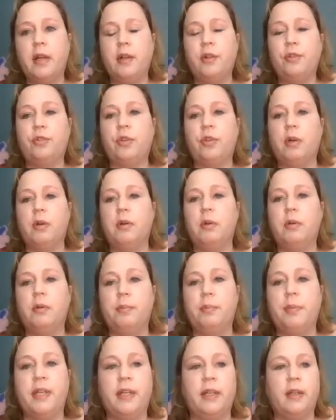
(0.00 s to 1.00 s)
So
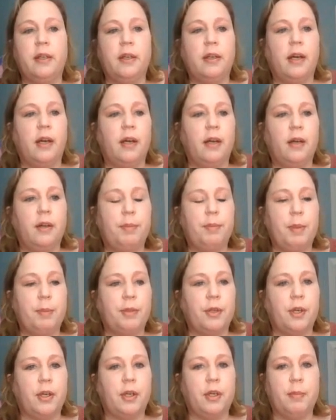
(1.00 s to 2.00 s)

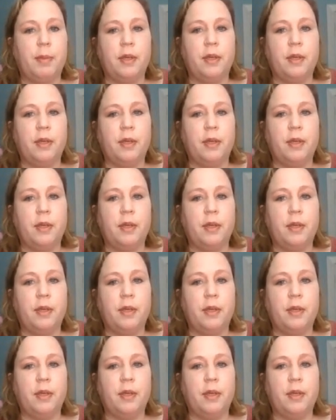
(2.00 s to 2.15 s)
people talked